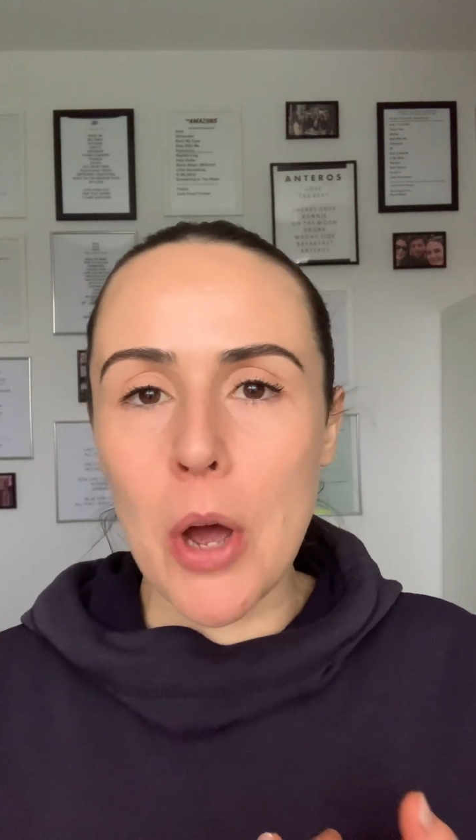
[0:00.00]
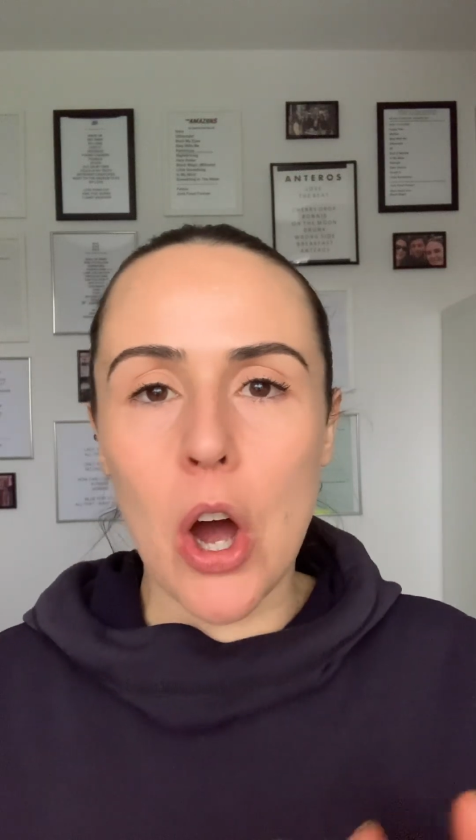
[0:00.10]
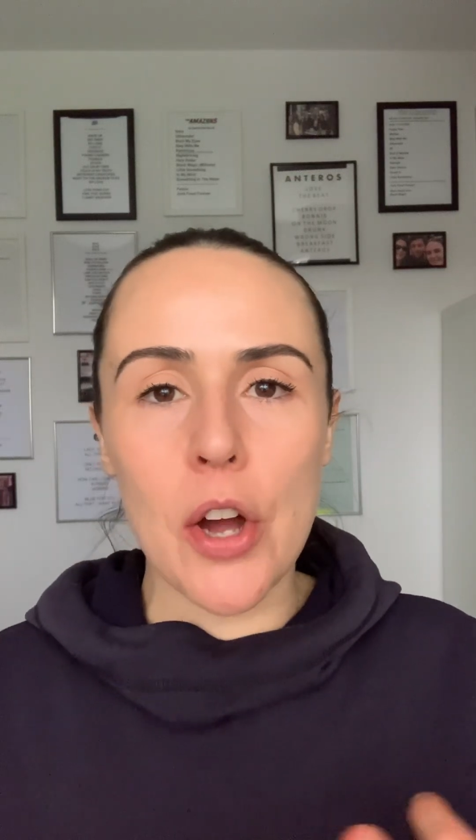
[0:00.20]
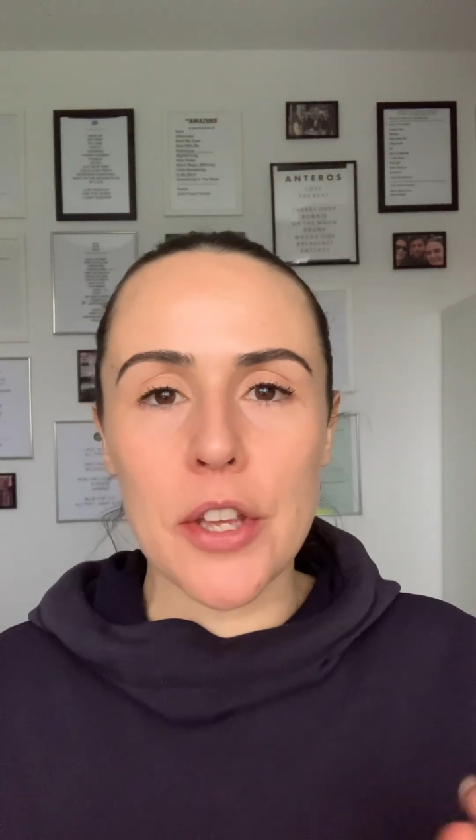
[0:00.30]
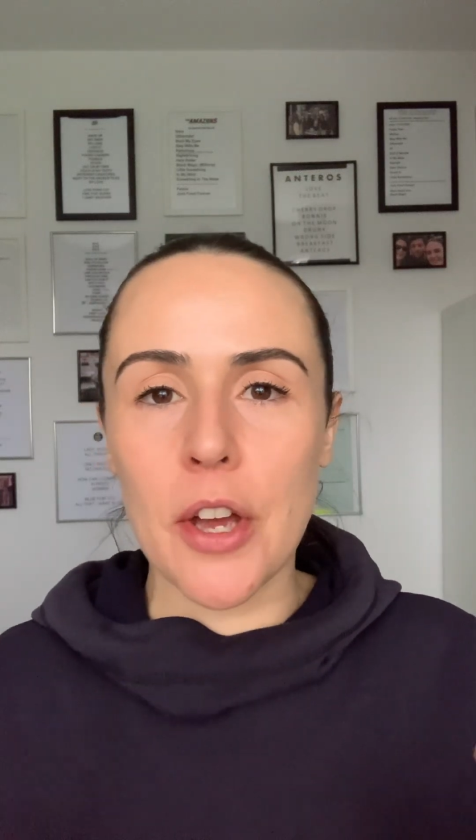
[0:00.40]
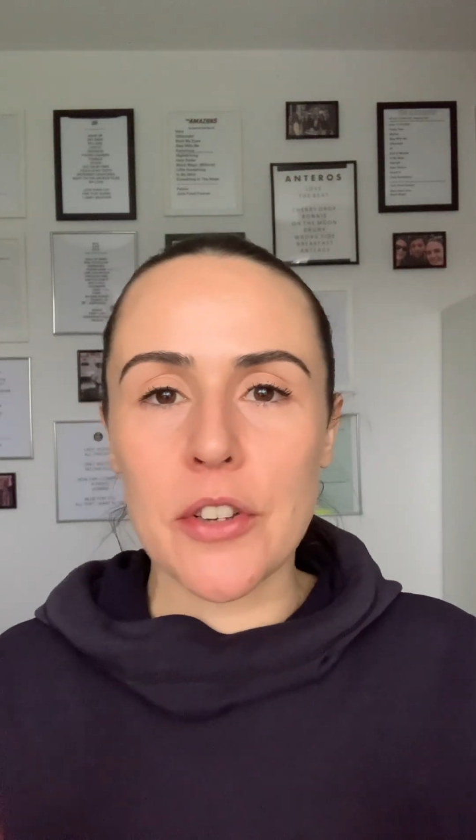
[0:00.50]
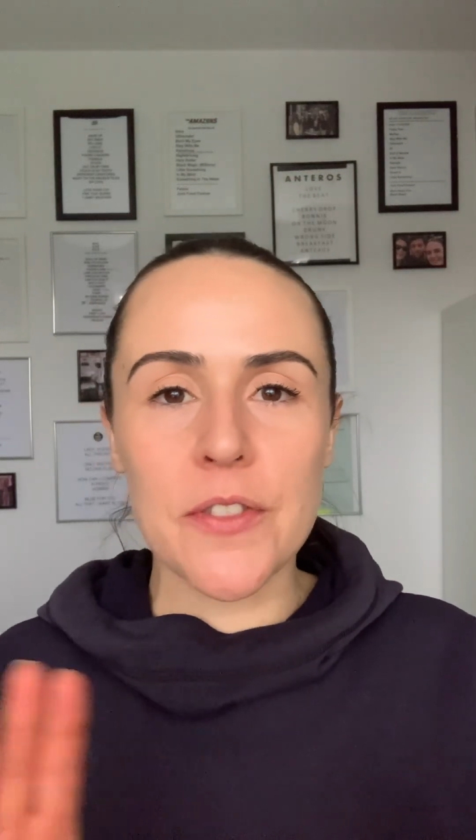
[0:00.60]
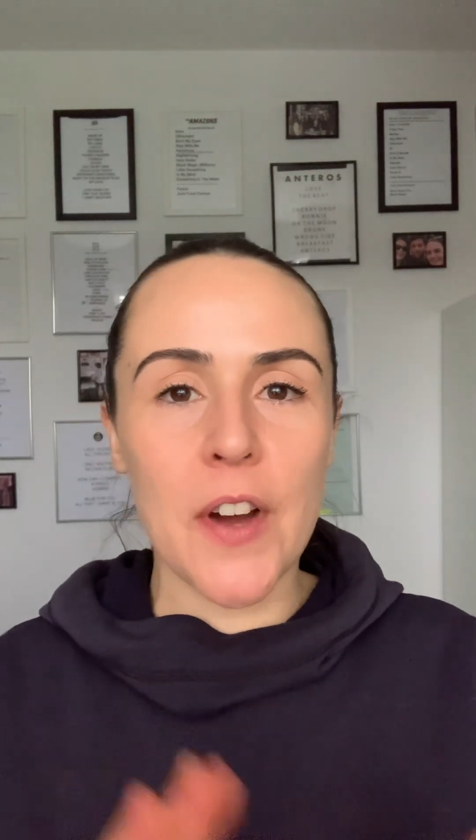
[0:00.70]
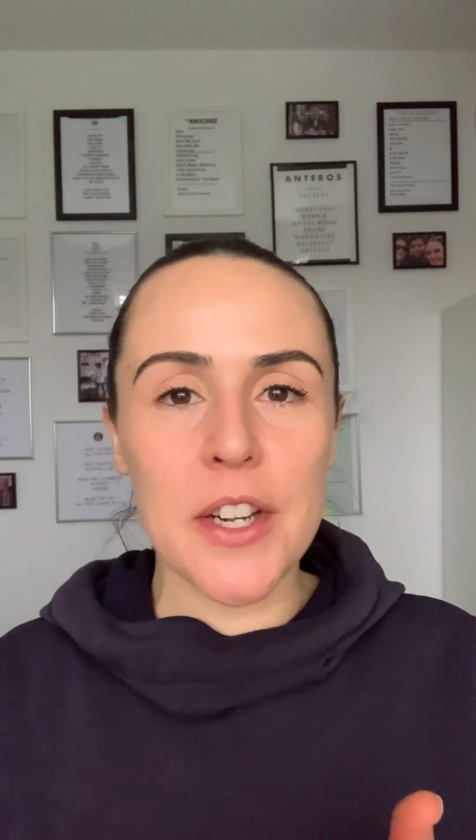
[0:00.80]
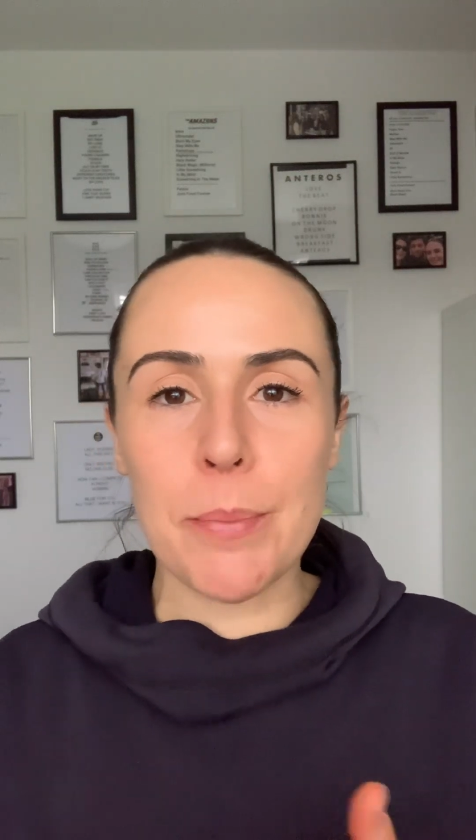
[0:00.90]
Are you going
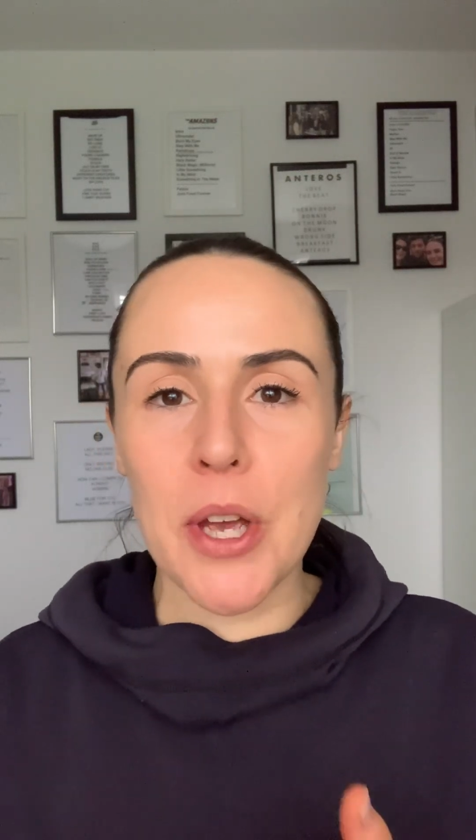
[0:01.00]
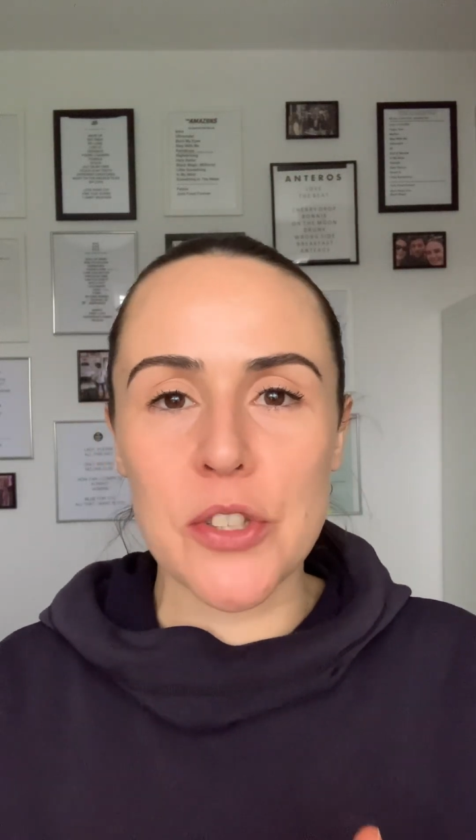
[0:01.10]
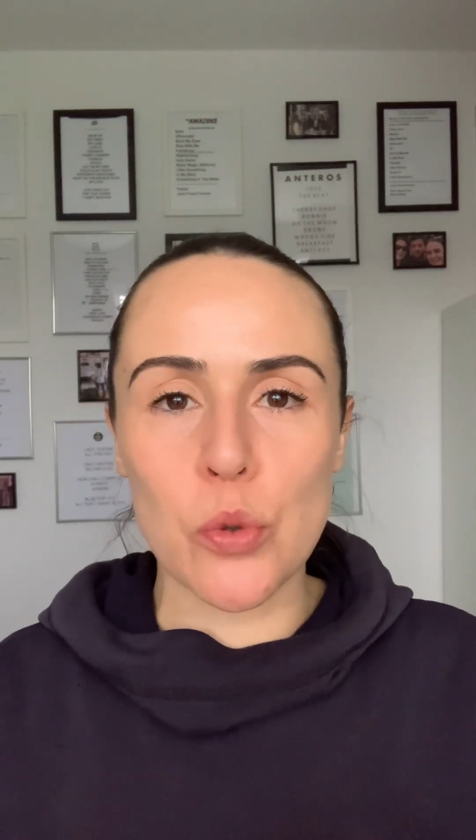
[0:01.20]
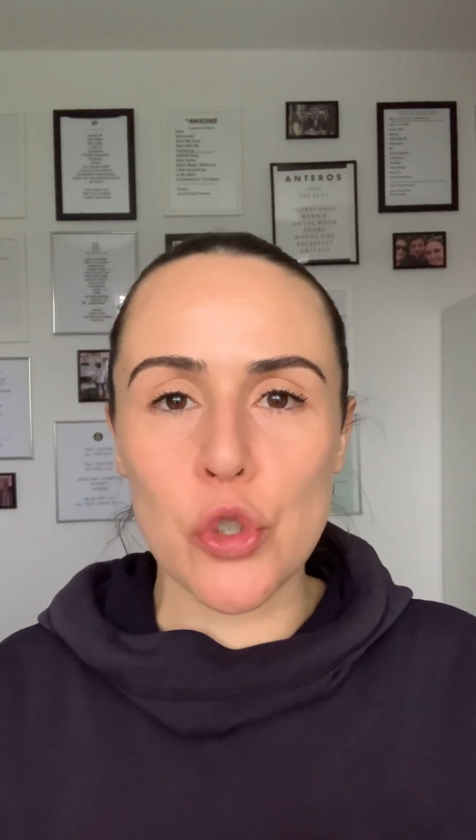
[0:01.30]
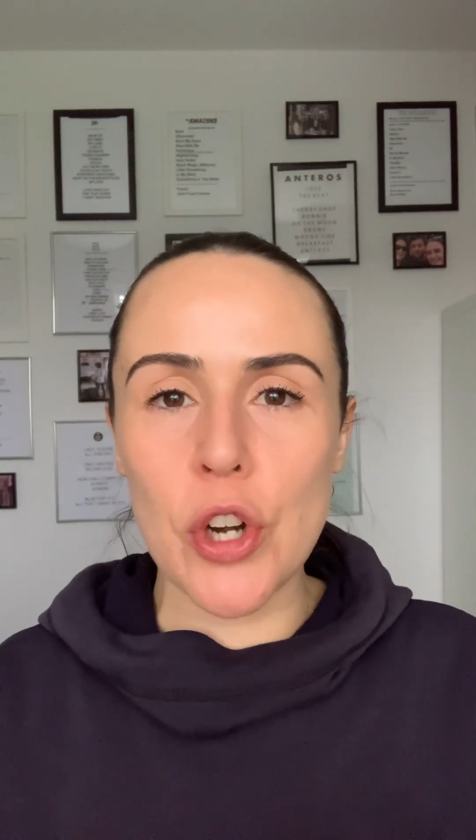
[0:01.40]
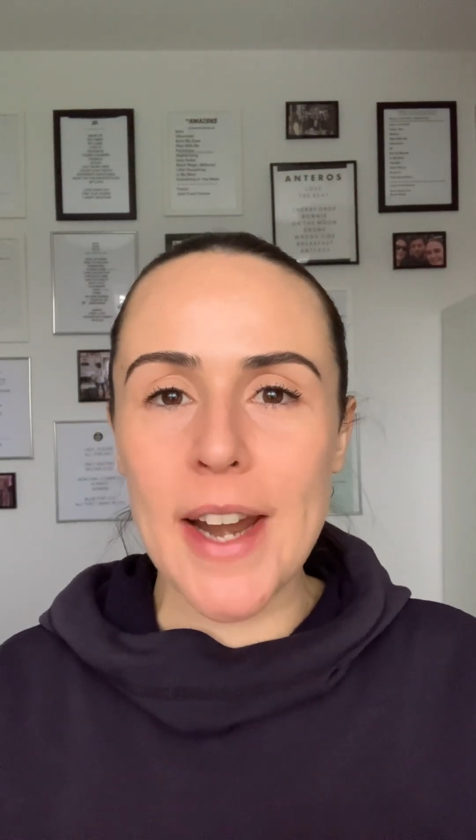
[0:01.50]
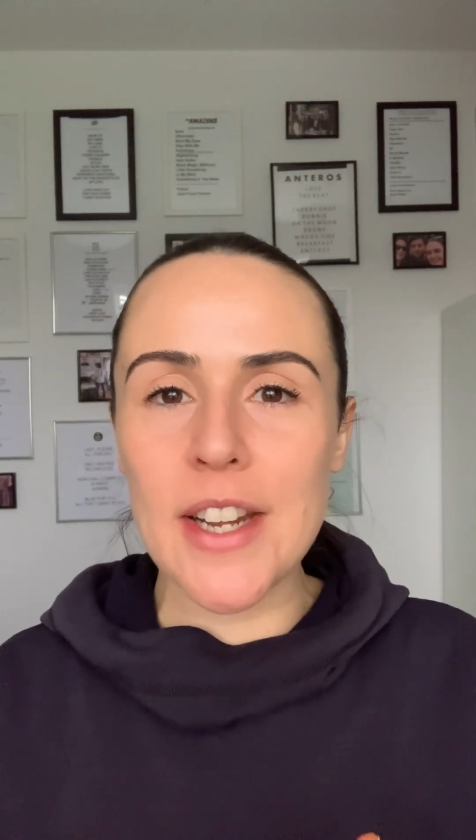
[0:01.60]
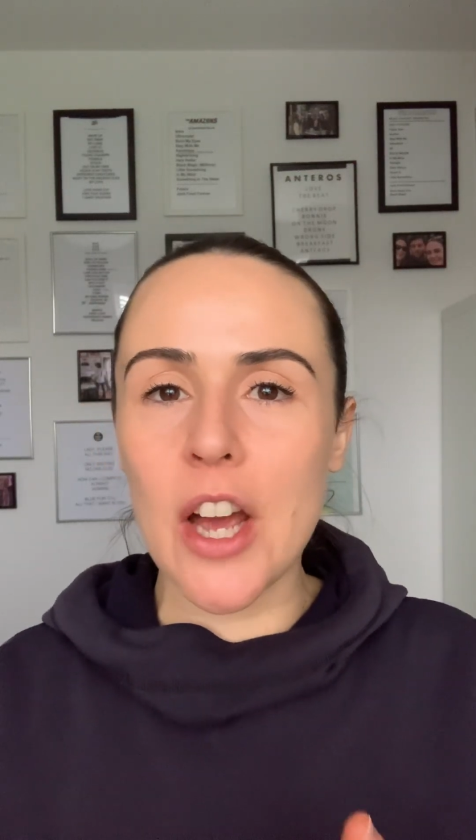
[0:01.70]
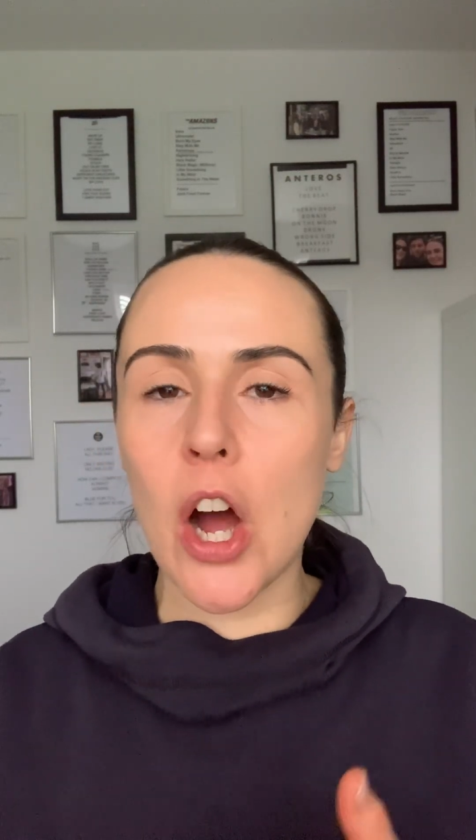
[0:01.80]
to find a personal trainer?